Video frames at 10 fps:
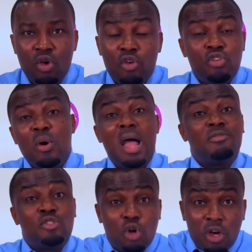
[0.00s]
You have
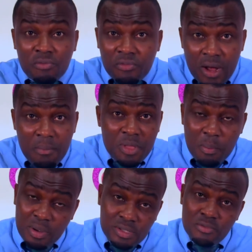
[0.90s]
to confirm the
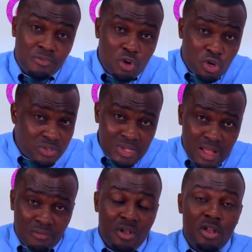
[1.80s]
person for yourself.